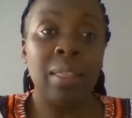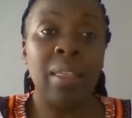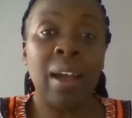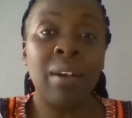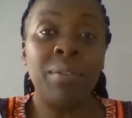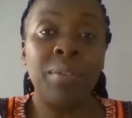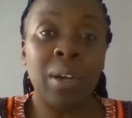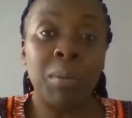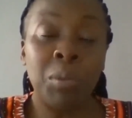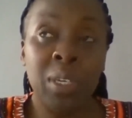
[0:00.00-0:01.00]
They have
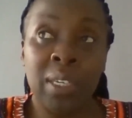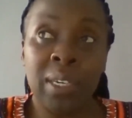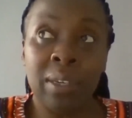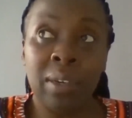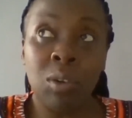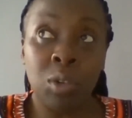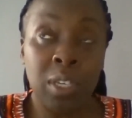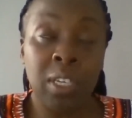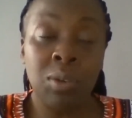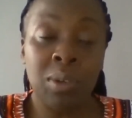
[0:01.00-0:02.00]
monitoring
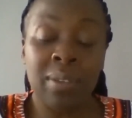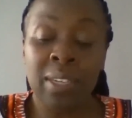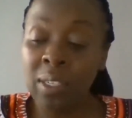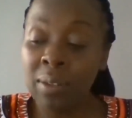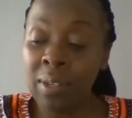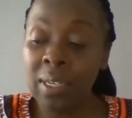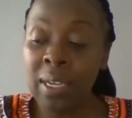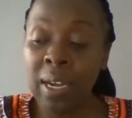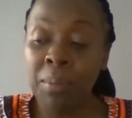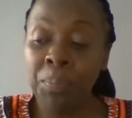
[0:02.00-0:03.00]
continuous stations that
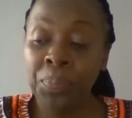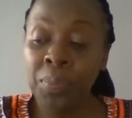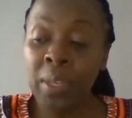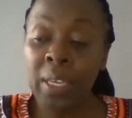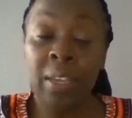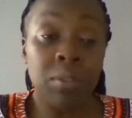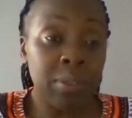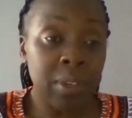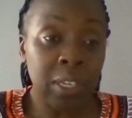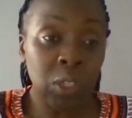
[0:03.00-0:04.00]
are in
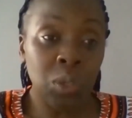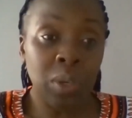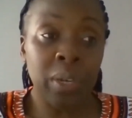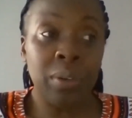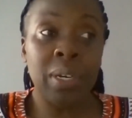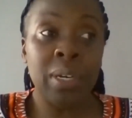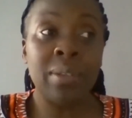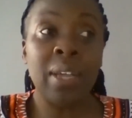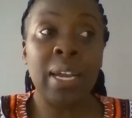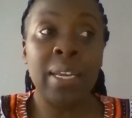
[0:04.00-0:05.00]
residential
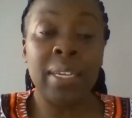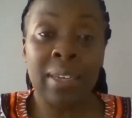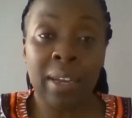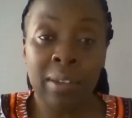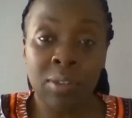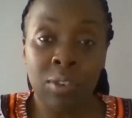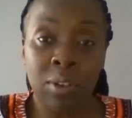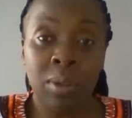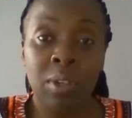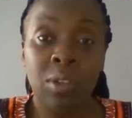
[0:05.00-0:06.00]
areas and industrial.